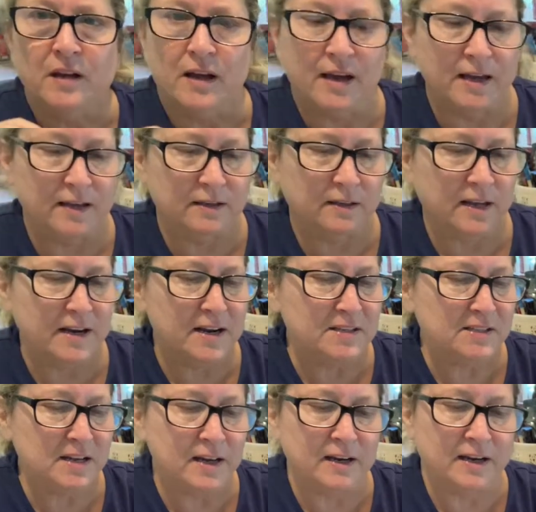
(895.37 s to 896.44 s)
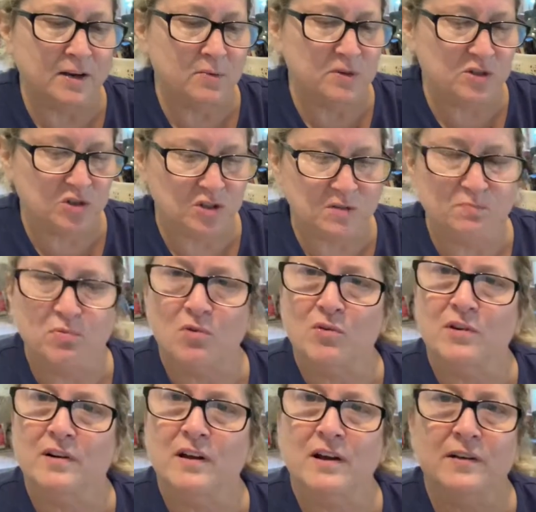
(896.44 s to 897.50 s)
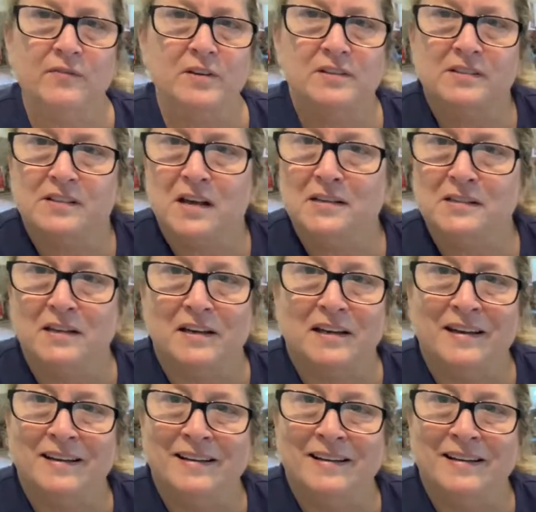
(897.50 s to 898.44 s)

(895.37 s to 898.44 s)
And like I said, it was just born out of necessity.